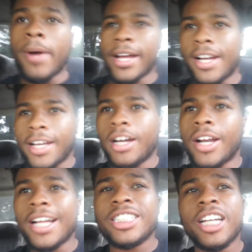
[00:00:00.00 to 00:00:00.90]
Oh my god, y'all,
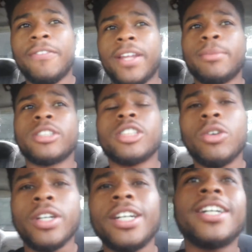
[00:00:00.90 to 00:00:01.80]
that Chick-fil-A was
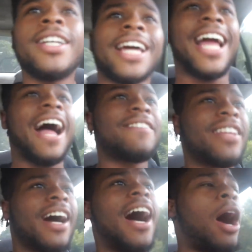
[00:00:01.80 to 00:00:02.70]
so good. Like,
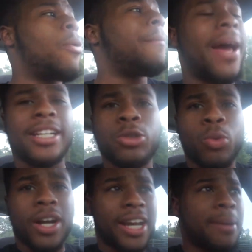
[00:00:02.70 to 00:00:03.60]
after I went back to
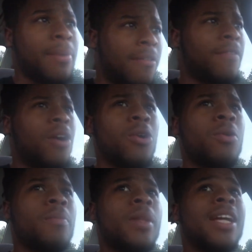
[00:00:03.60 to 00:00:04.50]
work to get my
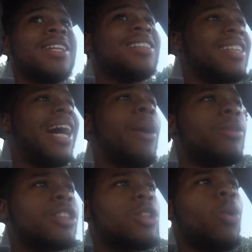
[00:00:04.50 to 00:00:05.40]
phone, the line
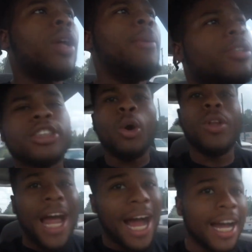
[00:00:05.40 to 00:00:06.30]
was so, it was no
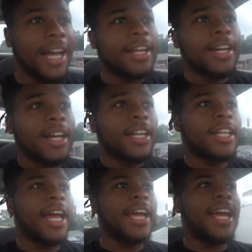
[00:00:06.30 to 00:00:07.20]
line.
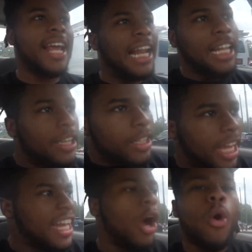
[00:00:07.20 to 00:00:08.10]
Like, and I
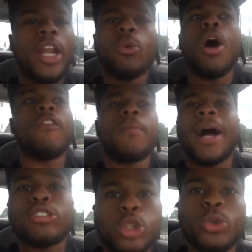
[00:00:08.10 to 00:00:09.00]
and I only walked for
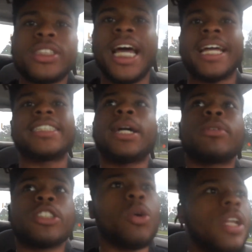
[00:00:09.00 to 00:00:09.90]
about two seconds. There
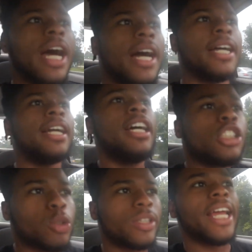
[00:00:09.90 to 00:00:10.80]
was no
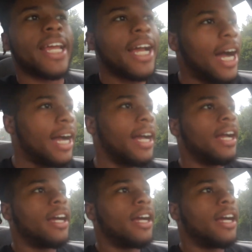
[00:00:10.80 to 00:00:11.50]
line. So thank God.